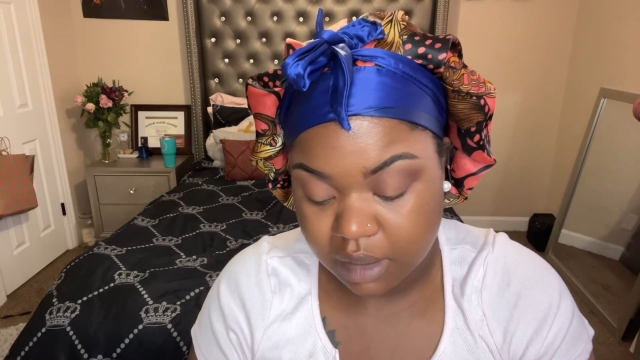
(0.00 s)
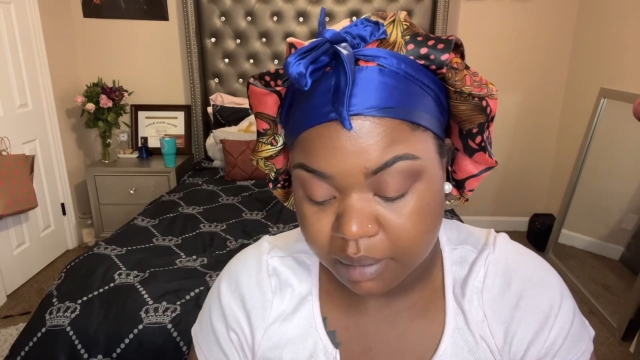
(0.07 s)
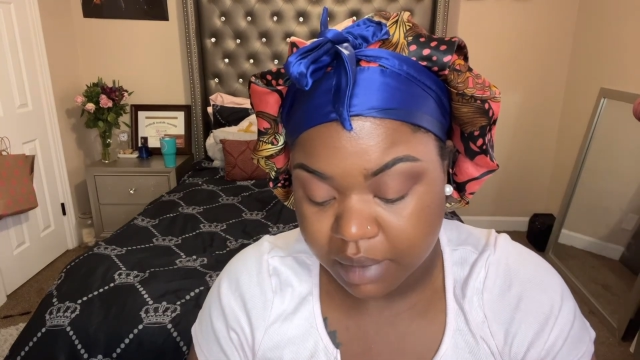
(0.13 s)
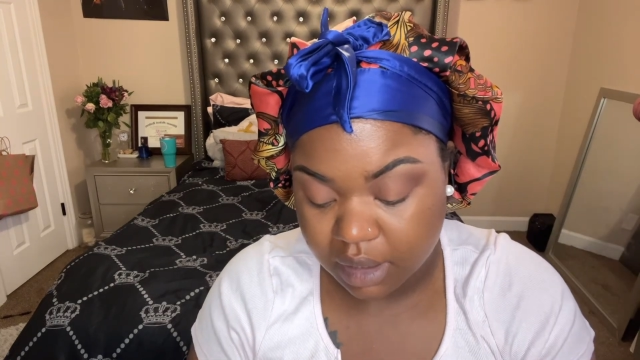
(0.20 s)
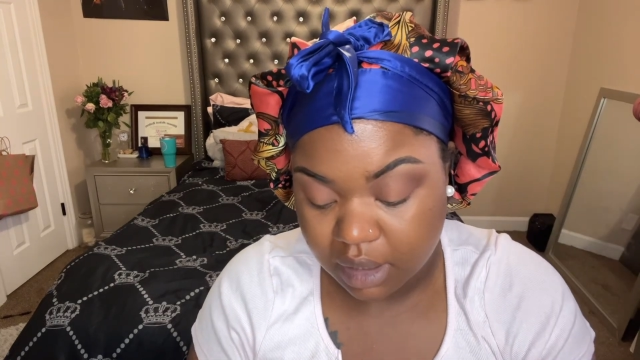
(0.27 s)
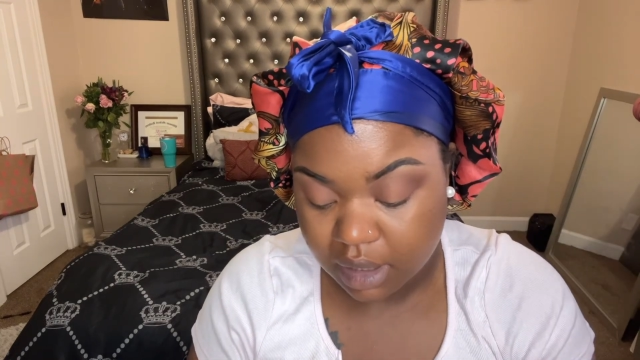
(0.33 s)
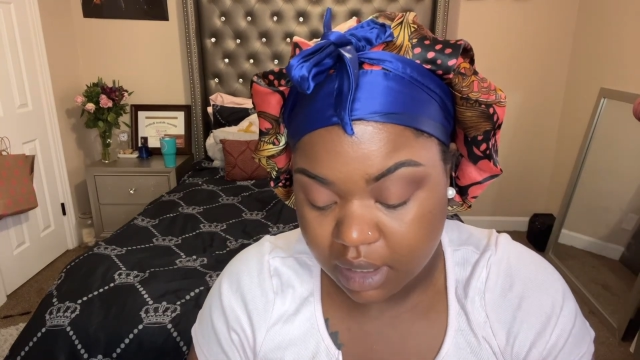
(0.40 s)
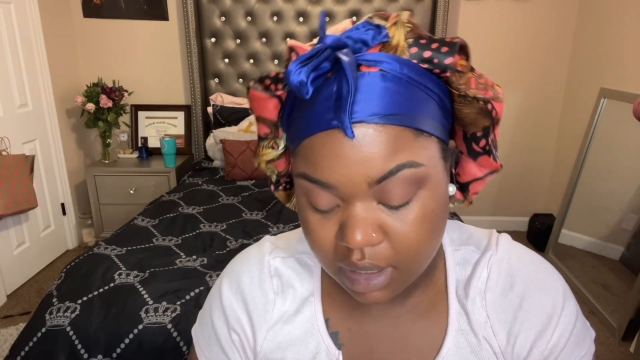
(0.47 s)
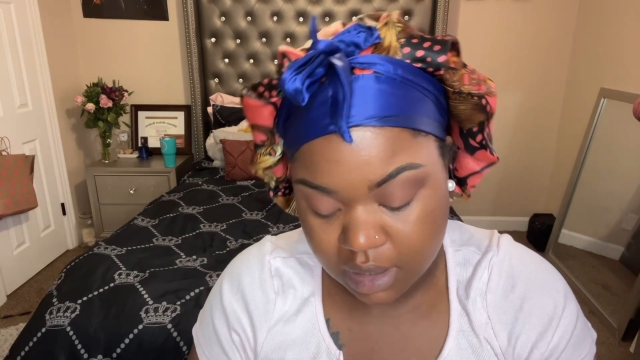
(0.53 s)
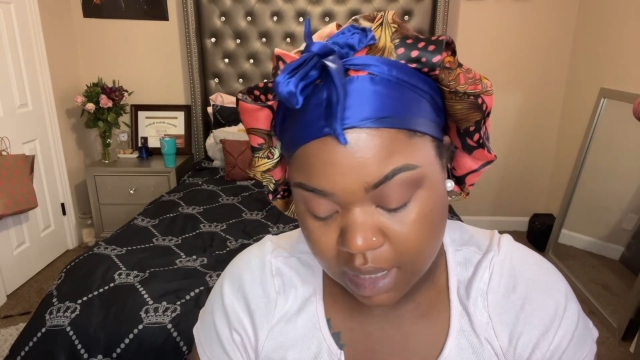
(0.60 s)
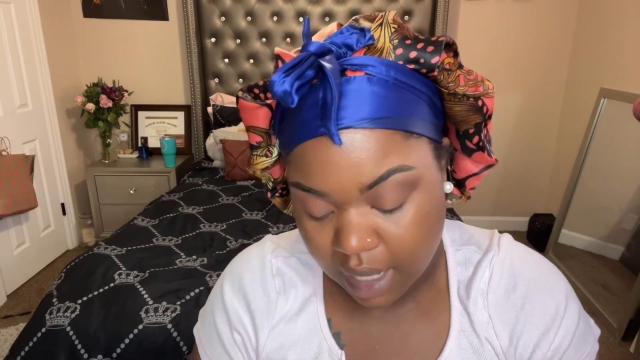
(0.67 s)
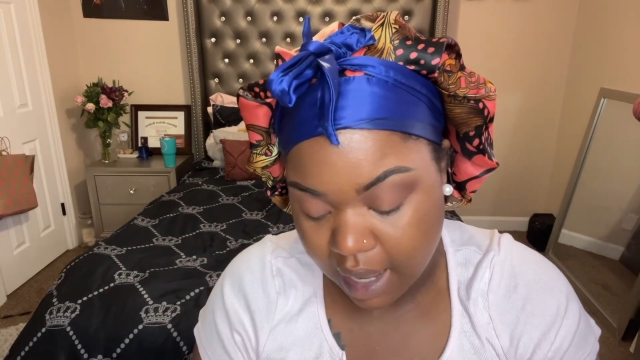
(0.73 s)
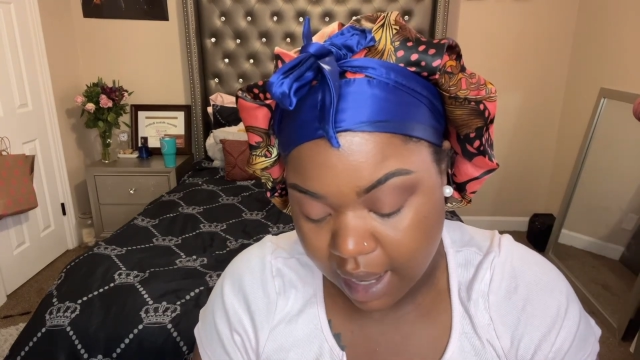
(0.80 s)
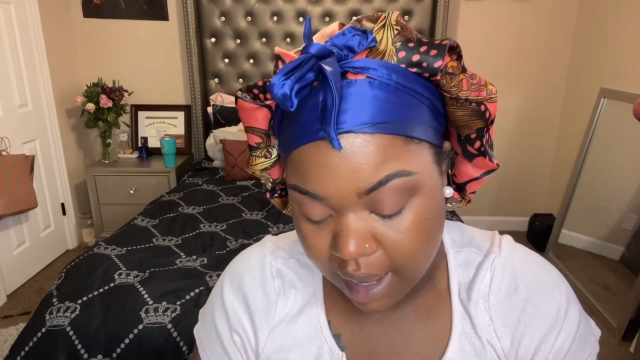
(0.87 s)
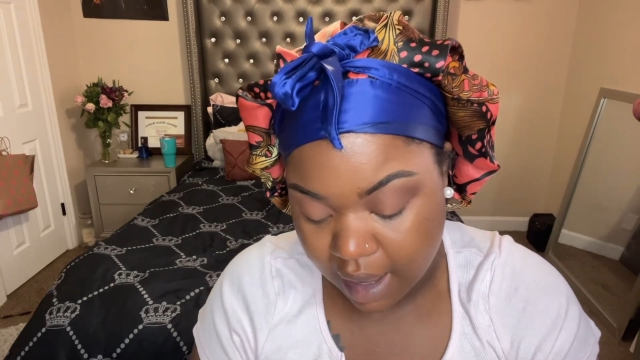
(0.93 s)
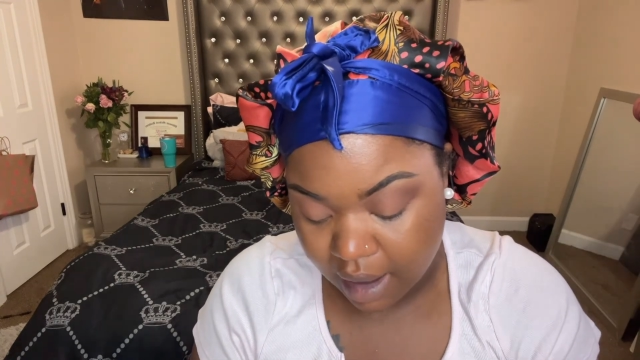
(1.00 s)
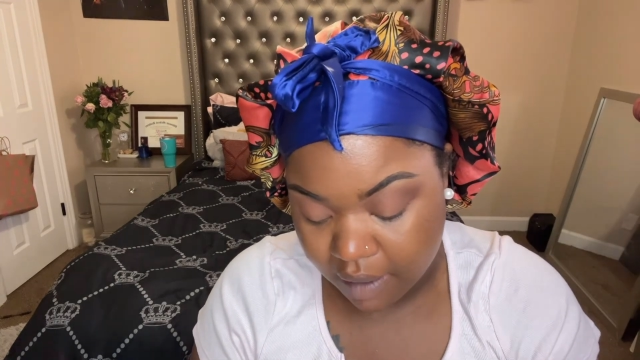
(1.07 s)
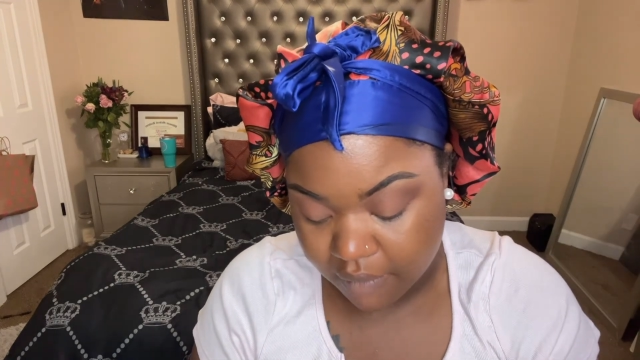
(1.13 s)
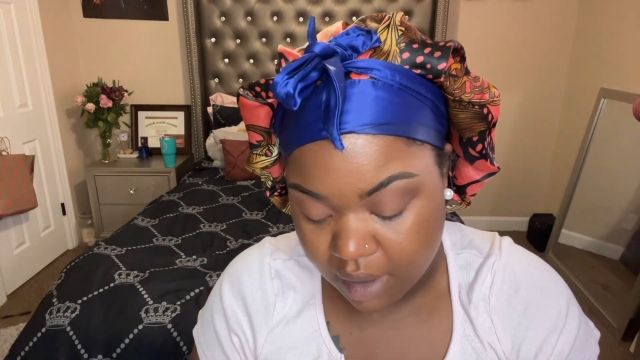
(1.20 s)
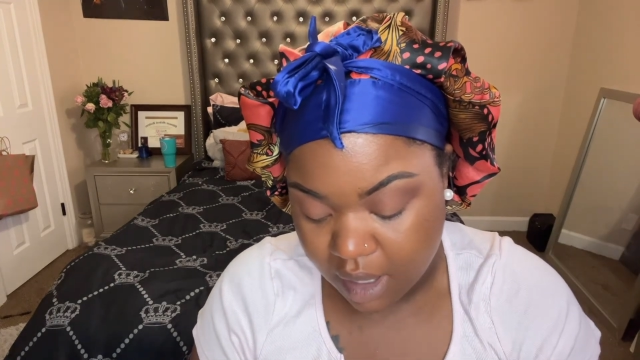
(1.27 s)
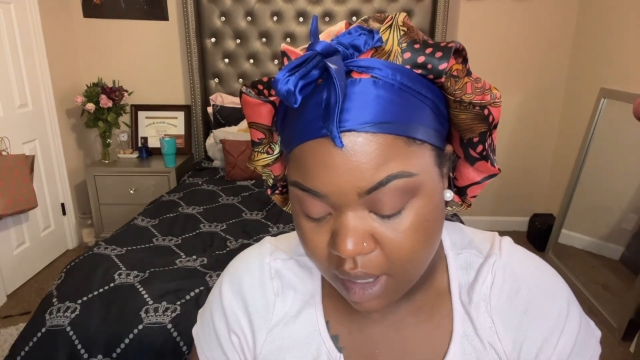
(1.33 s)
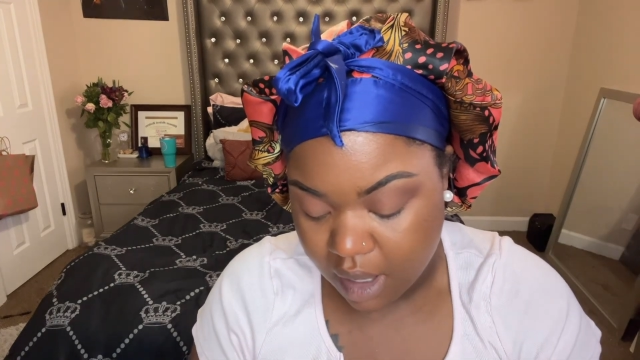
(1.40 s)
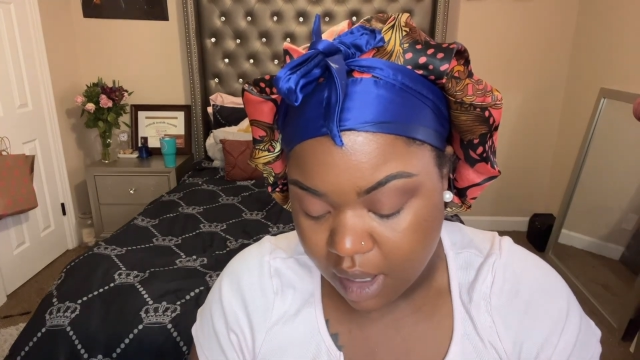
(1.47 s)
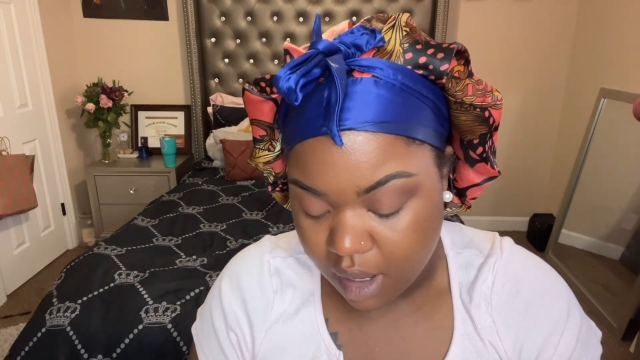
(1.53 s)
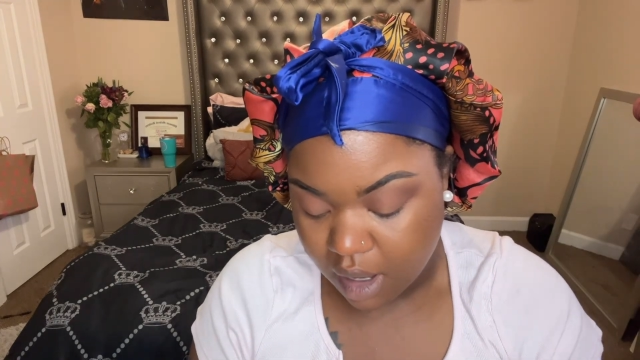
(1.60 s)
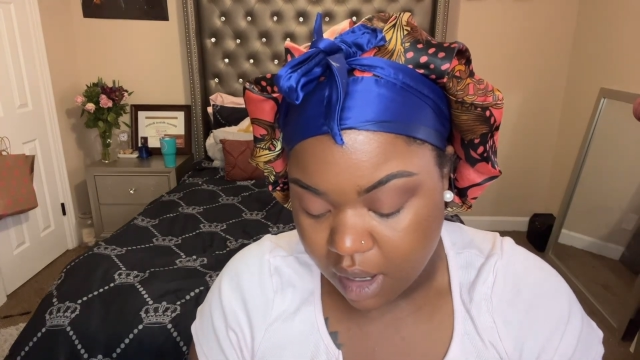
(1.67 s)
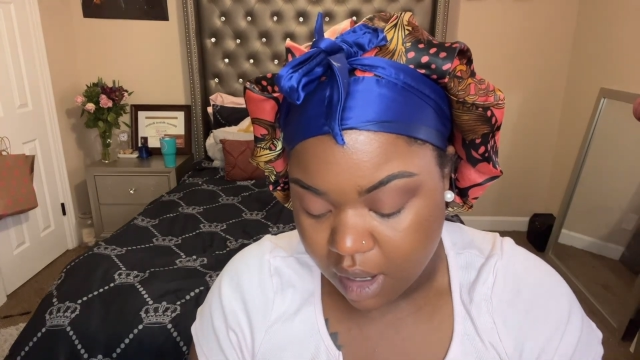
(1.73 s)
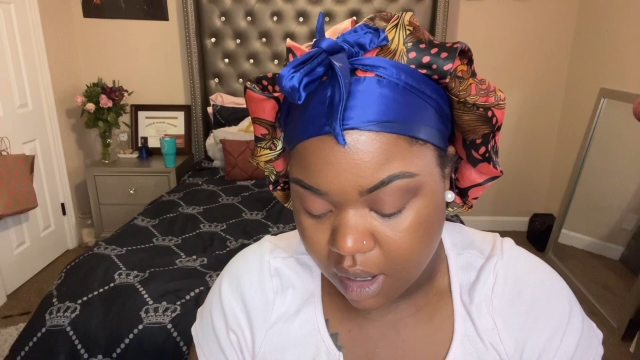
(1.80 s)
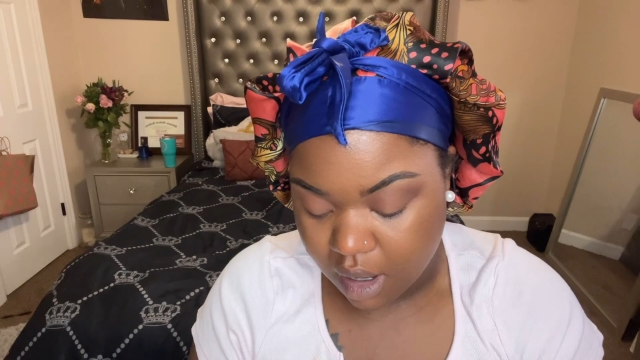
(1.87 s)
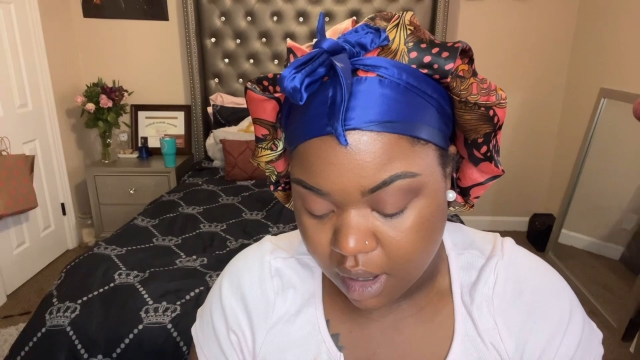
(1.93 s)
mother that they have,
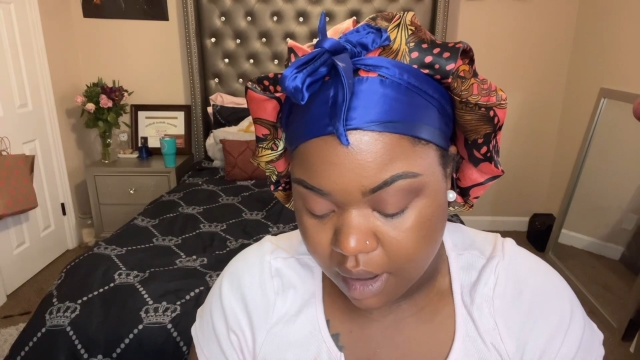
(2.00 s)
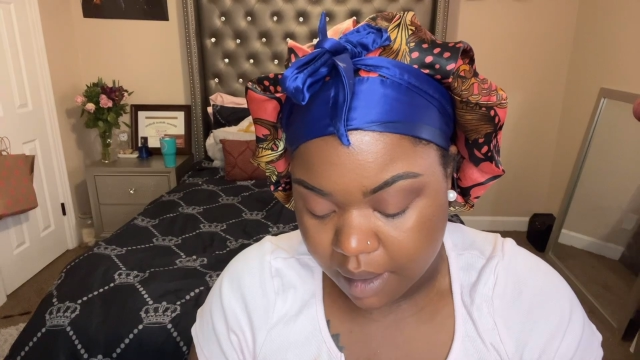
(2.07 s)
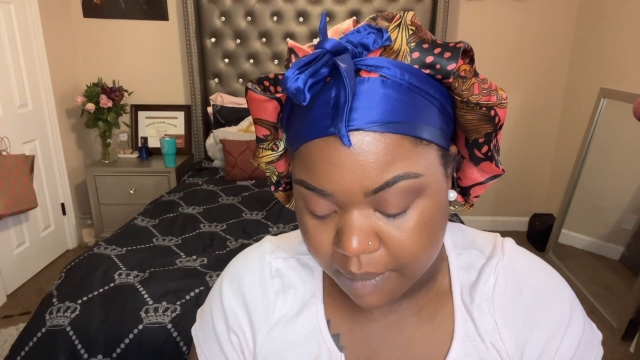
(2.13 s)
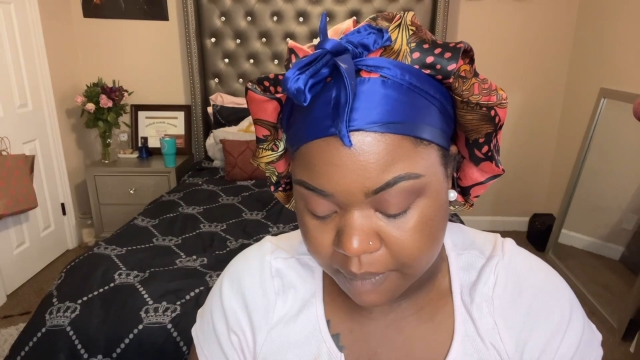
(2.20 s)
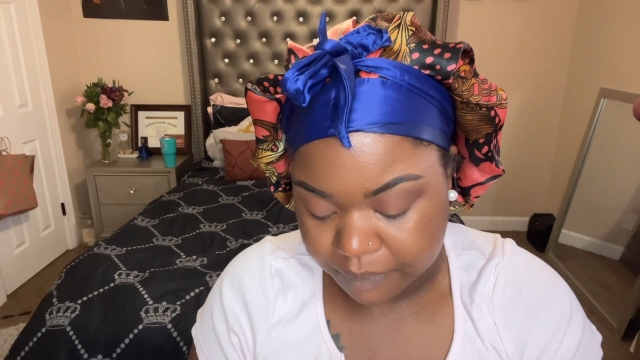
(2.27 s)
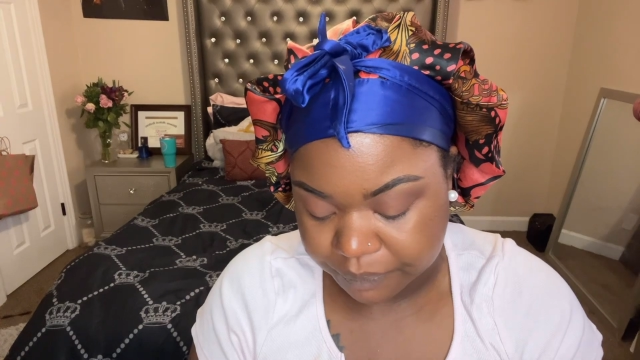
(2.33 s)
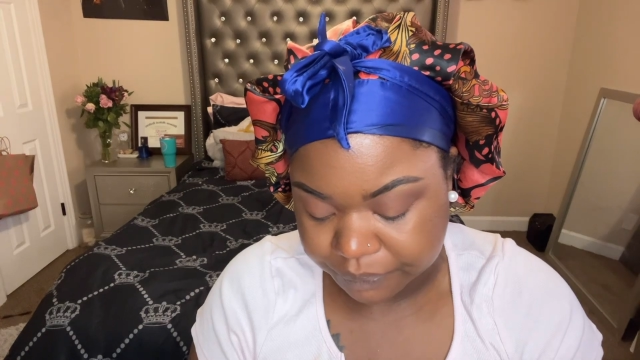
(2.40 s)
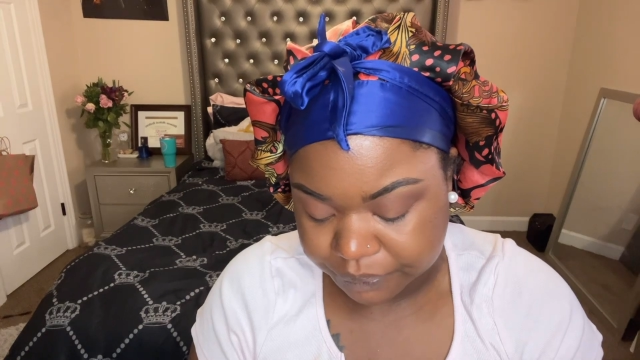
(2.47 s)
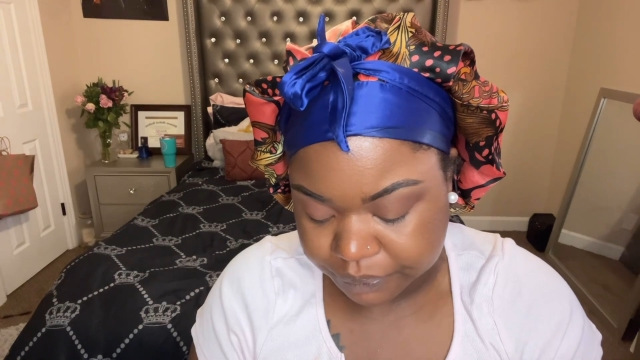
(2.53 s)
and